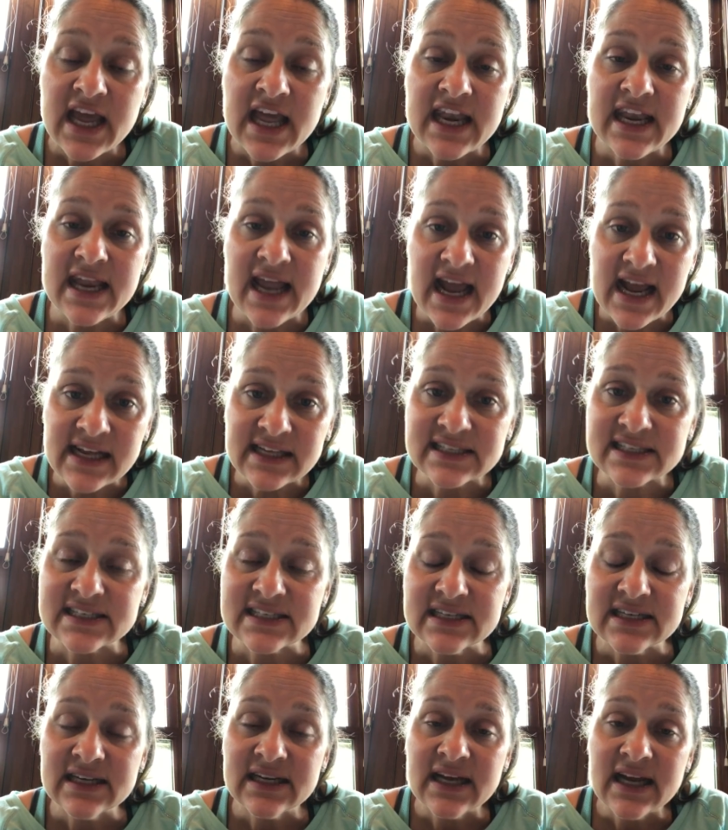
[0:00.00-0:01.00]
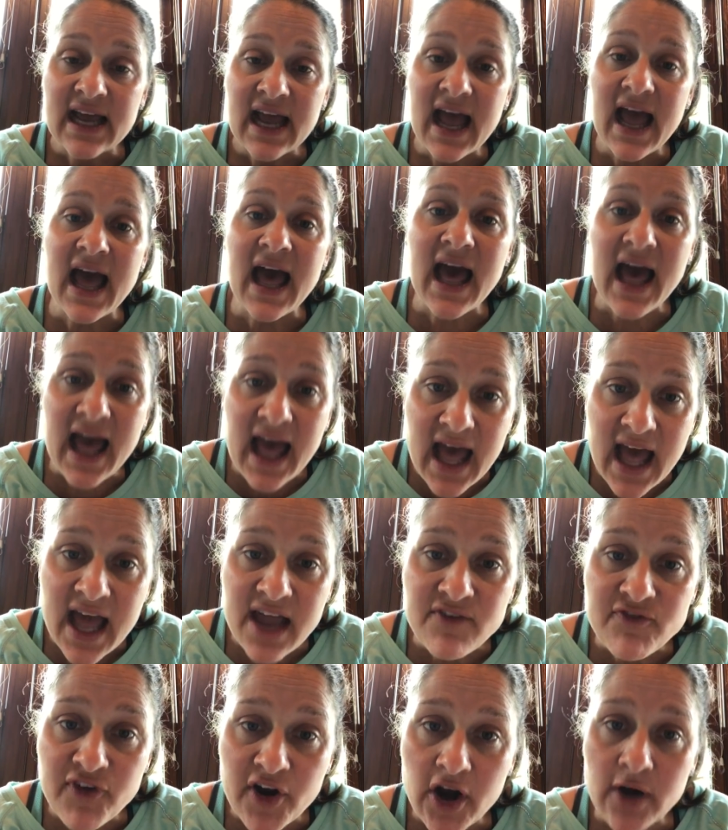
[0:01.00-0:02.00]
Next,
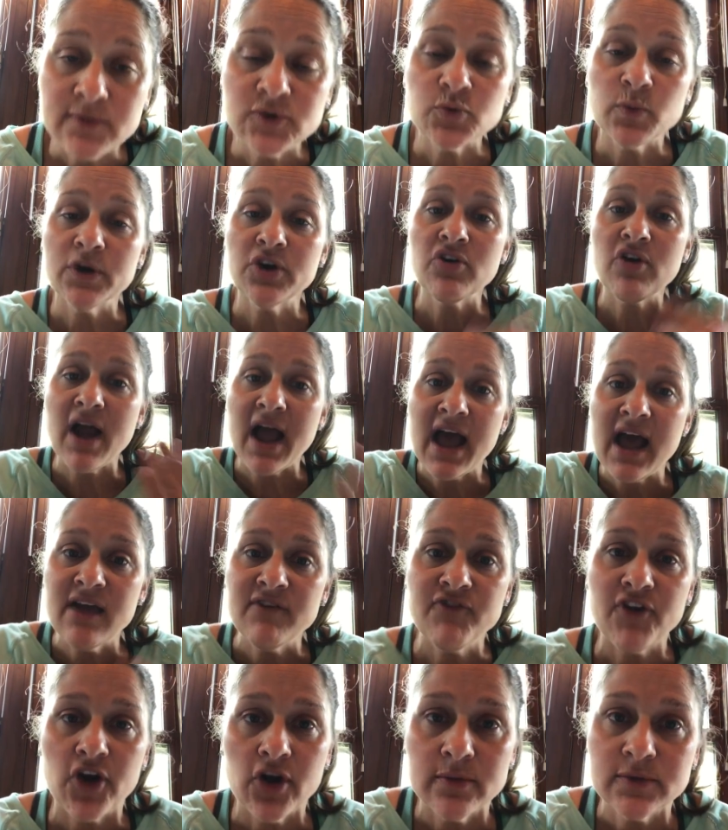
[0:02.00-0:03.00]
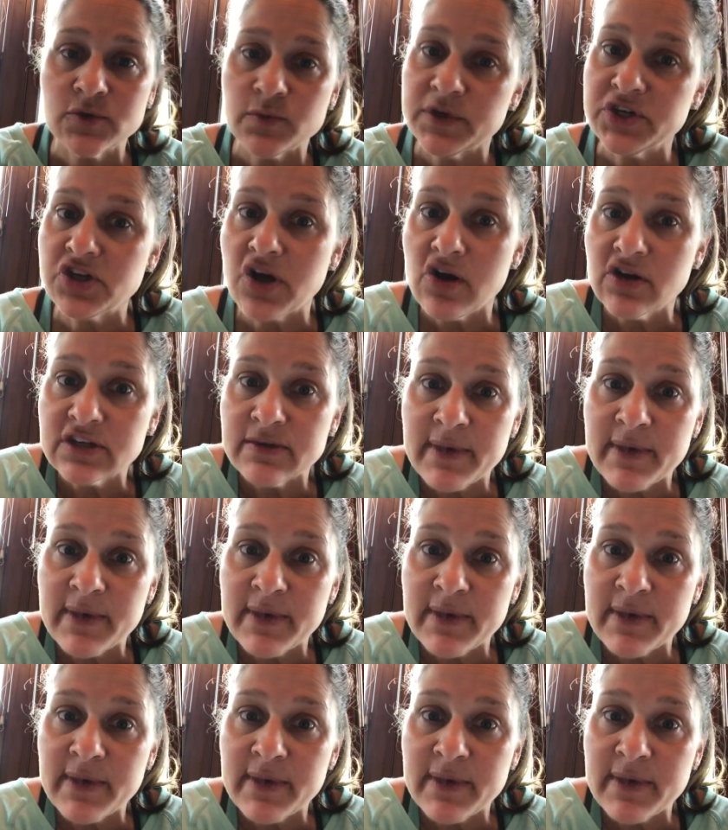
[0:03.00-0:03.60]
adverbs. What are adverbs? We talked